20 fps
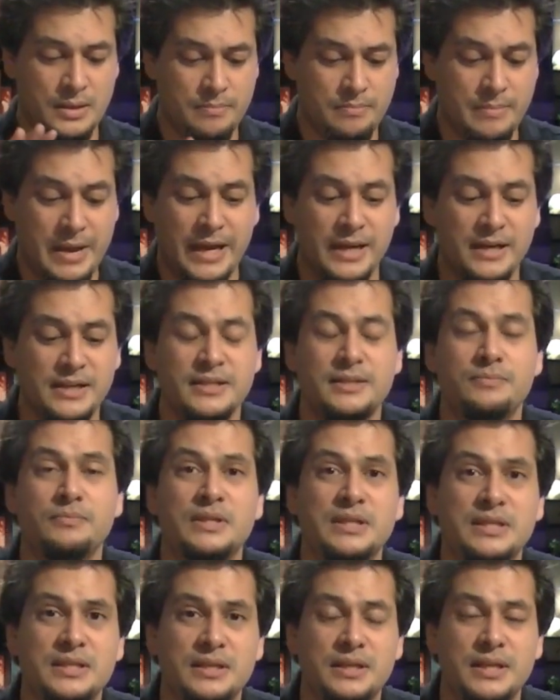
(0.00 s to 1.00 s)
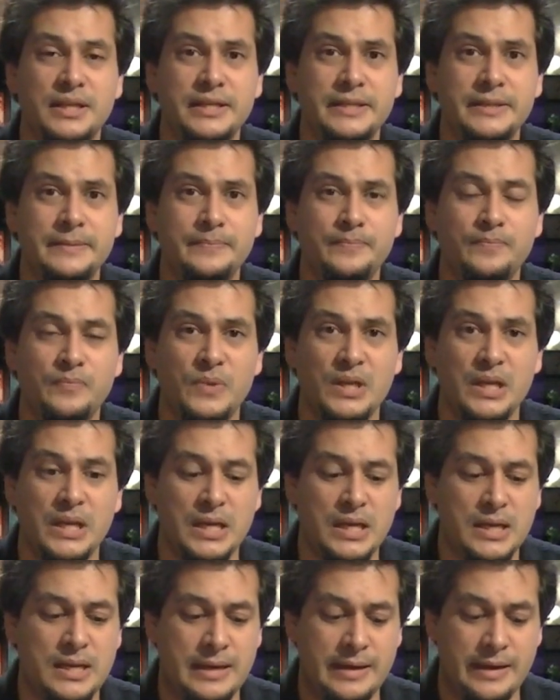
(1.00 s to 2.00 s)
mechanism inside.
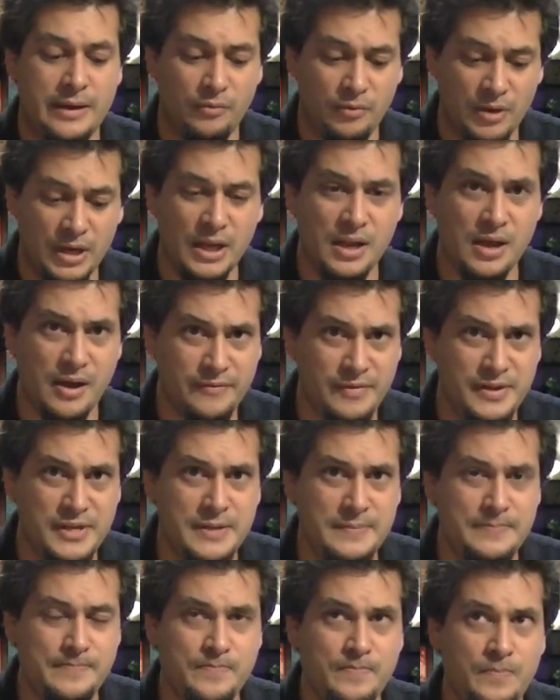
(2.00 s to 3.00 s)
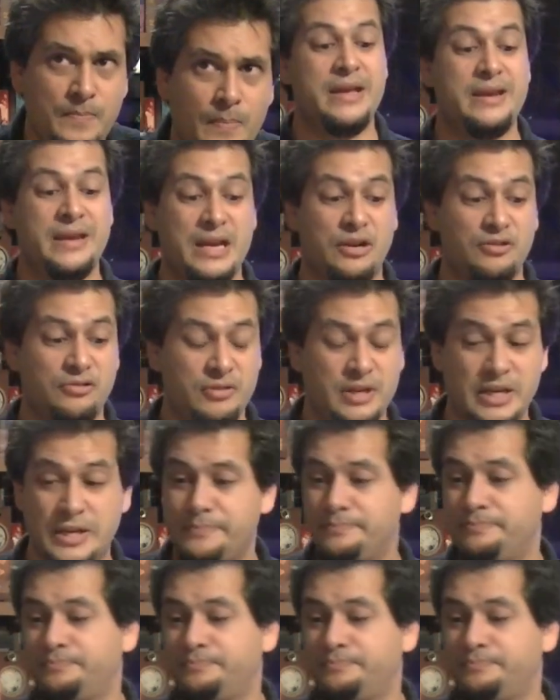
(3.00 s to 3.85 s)
I really love it. Anachrony.